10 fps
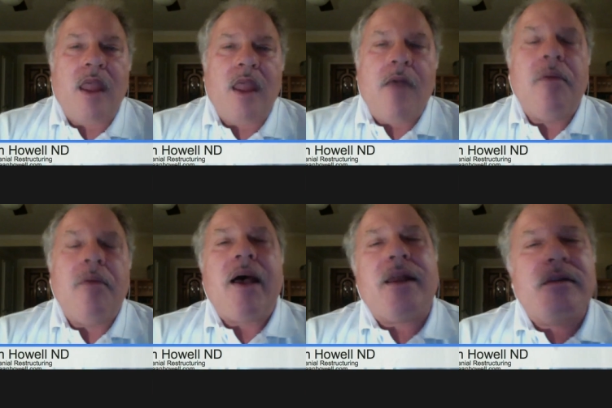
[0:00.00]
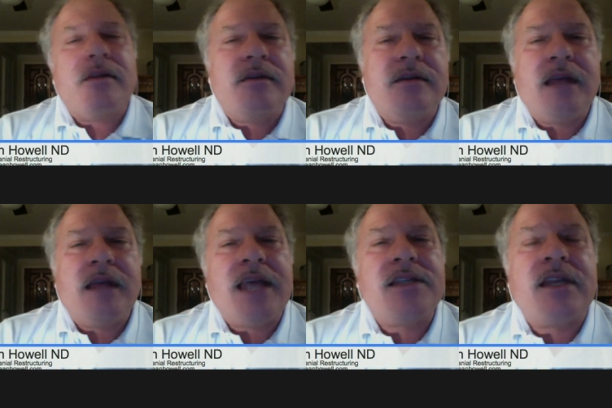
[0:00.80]
But
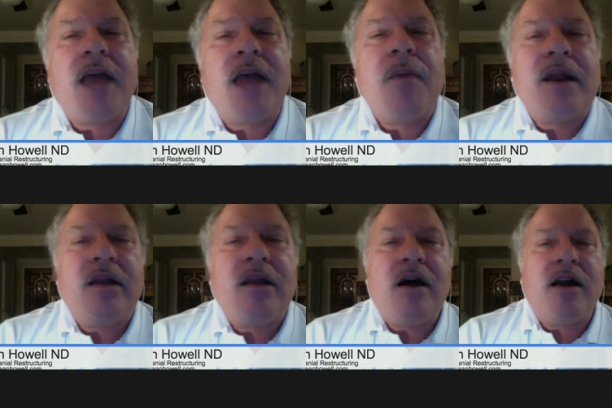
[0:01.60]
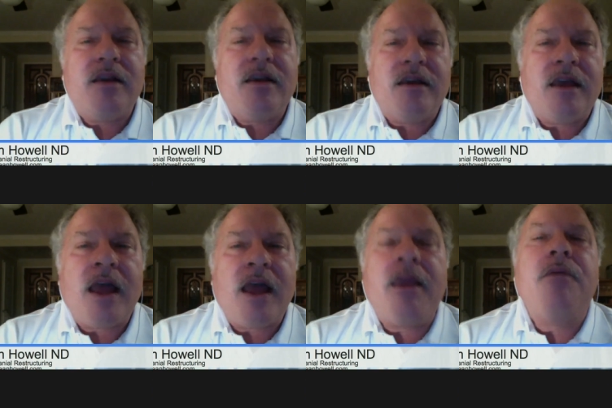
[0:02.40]
as the time went along,
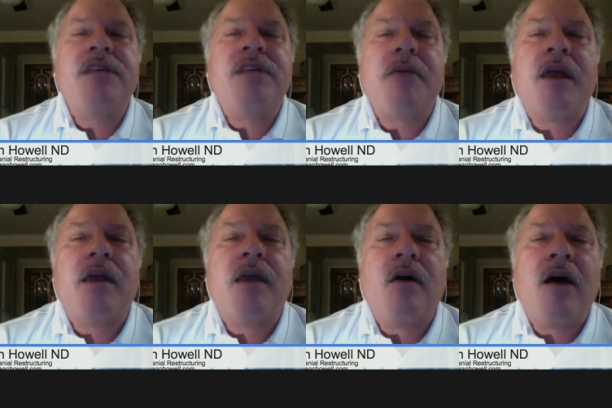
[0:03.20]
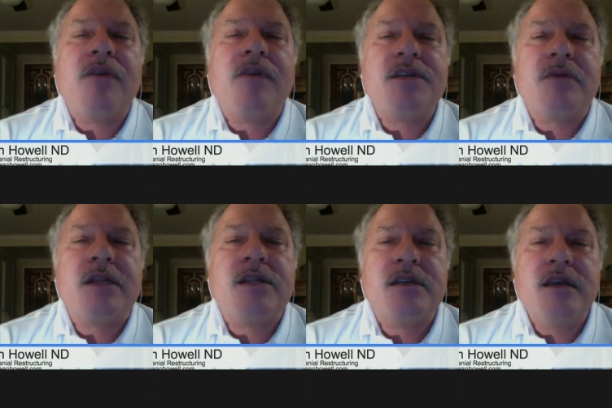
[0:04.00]
I, he was at my office
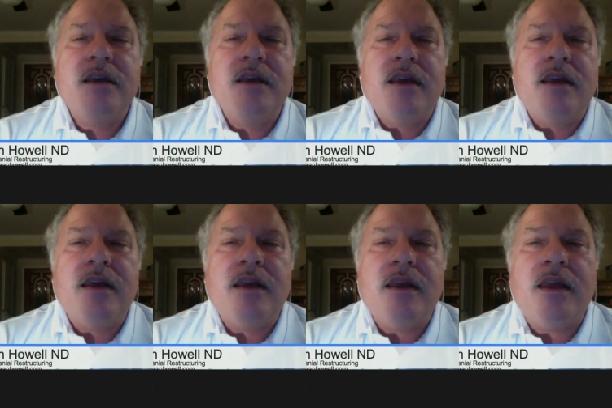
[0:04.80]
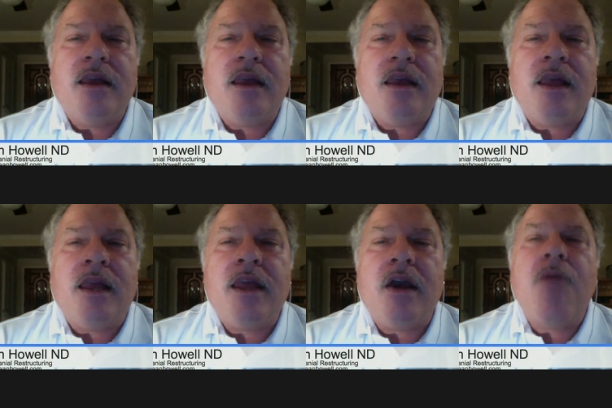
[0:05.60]
once,
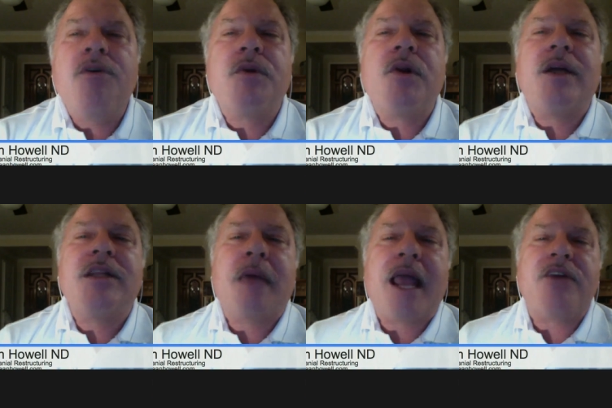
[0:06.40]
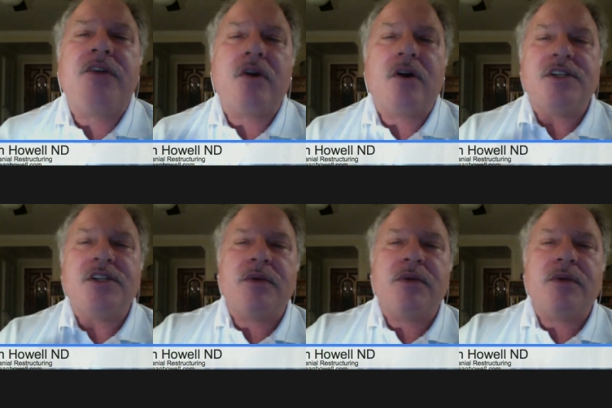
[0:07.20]
and he always would go out the back door
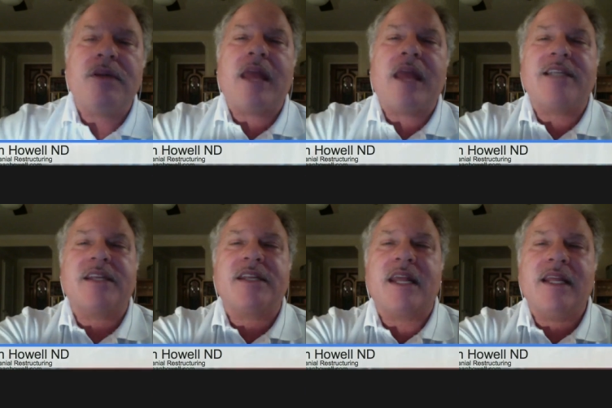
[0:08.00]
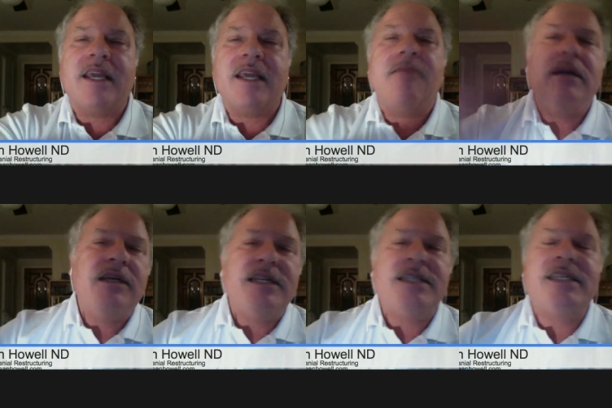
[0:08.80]
so he wouldn't accidentally
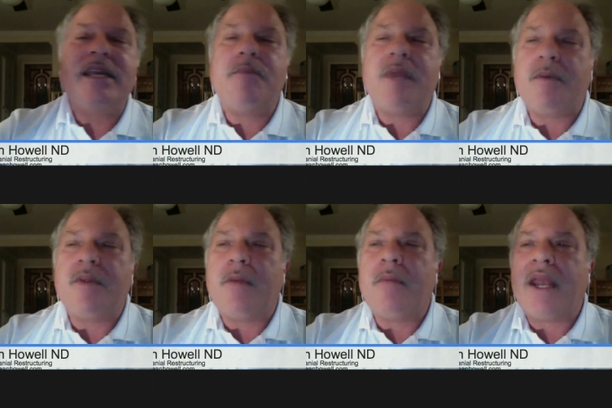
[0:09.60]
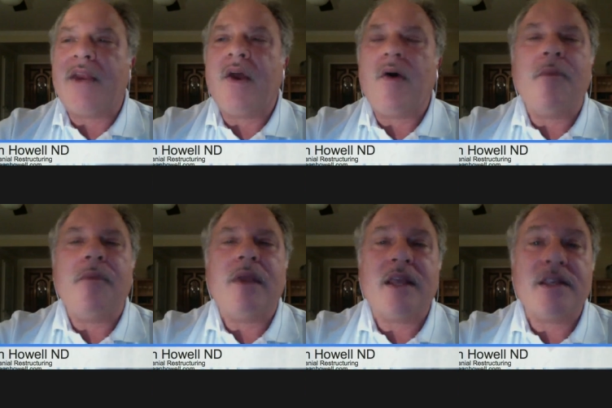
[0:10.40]
see people that might know him,
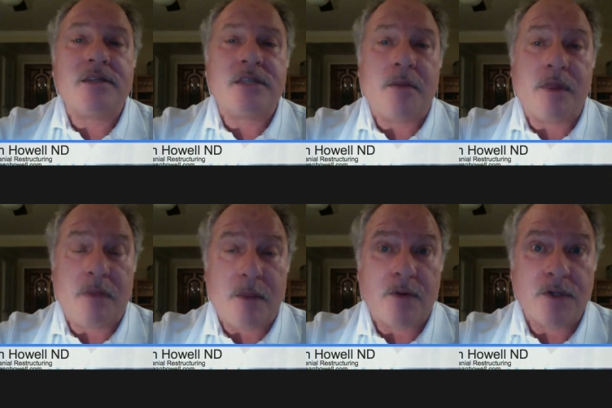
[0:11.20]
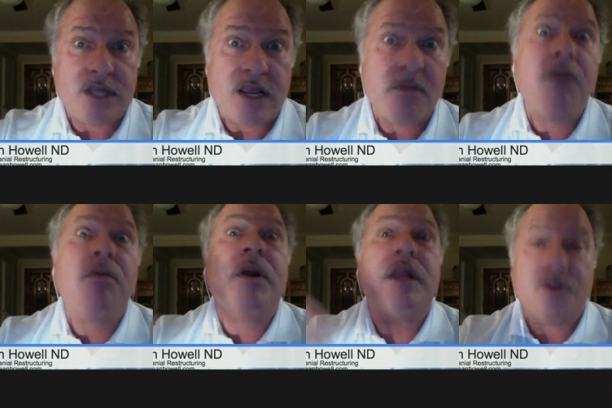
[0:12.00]
because some of the people who were seeing me
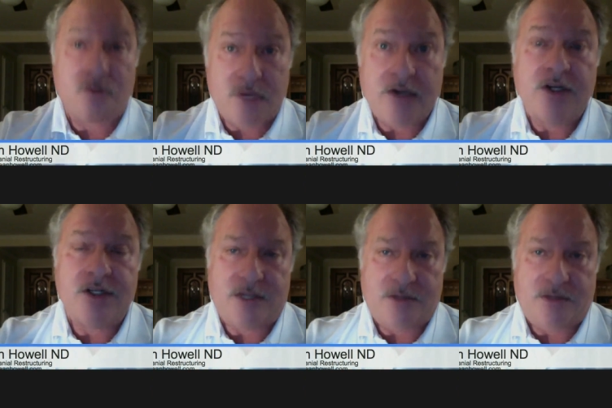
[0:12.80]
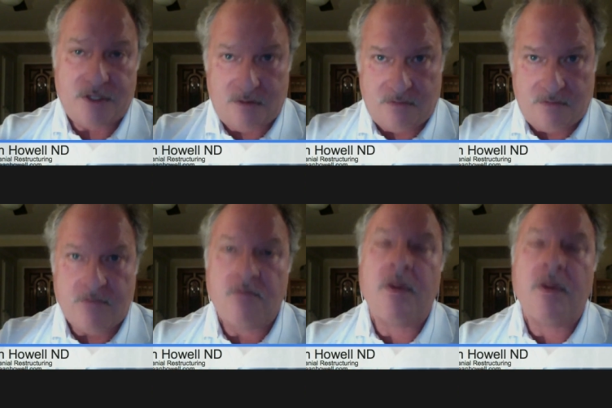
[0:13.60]
were his readers. He was a
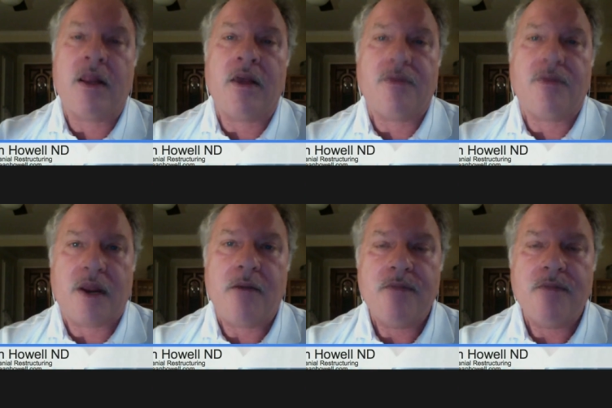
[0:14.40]
health writer.